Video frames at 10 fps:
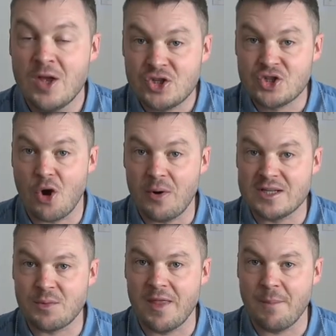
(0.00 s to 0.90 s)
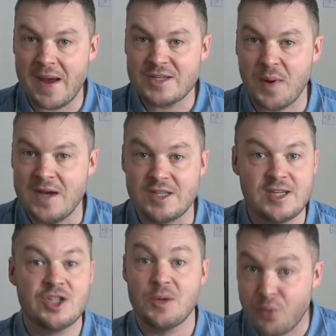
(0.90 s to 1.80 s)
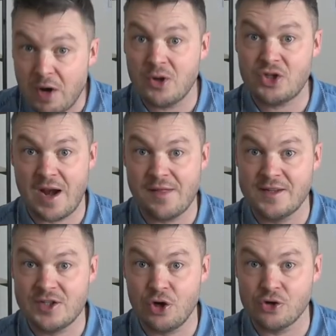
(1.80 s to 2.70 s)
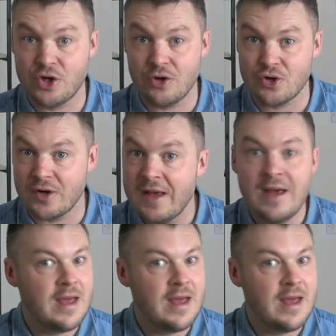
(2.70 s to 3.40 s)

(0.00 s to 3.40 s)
Stories are one of the best ways of teaching pretty much anything to young children.